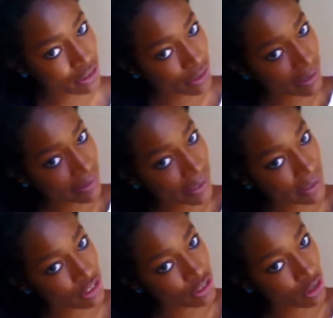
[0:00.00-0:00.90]
you're gonna take
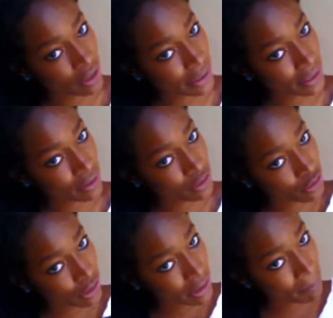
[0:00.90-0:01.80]
the stocking, you're
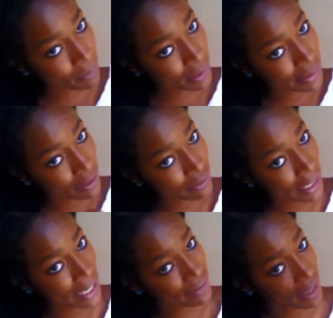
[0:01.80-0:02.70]
gonna pull it out,
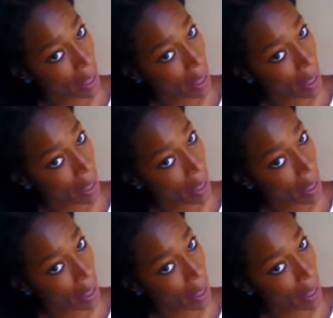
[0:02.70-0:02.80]
guys.